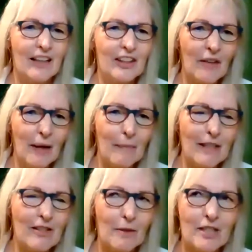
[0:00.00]
That
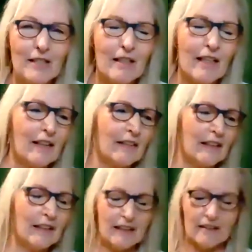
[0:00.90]
makes so much sense. And
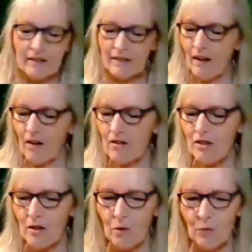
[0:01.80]

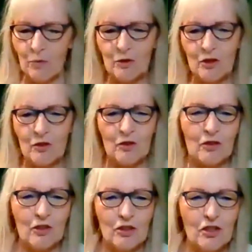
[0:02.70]
also,
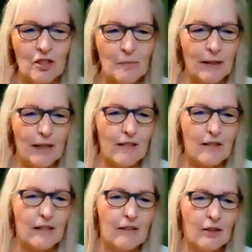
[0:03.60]
just
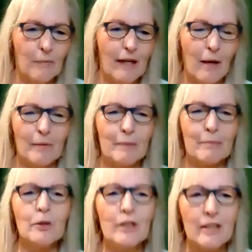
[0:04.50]
because you may not be
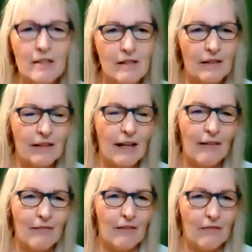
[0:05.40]
Buddhist and
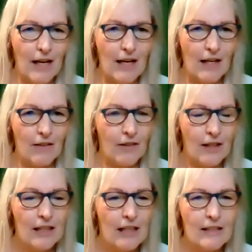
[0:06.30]
have that faith
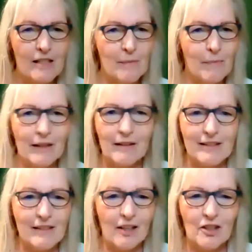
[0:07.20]
doesn't mean that
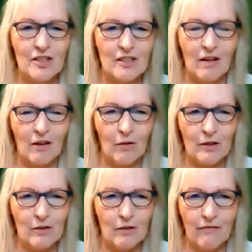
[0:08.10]
these energies aren't
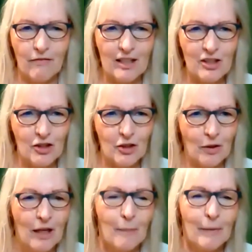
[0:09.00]
going to affect you.
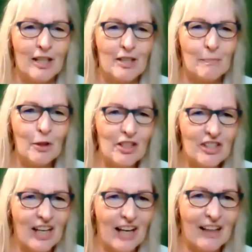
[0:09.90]
Because Buddha
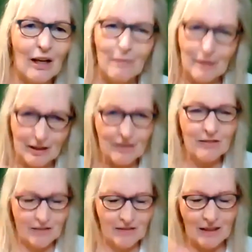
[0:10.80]
is not, I mean,
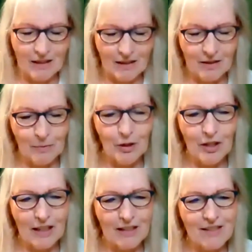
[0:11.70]
the
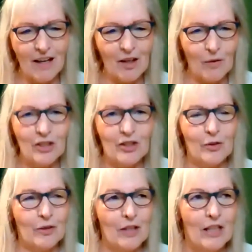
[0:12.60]
Buddha is not going
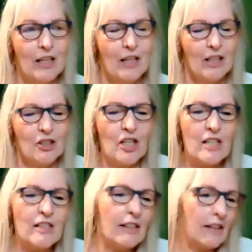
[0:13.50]
to
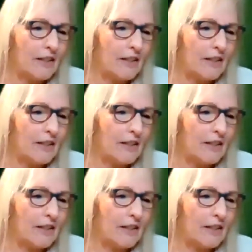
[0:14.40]
just,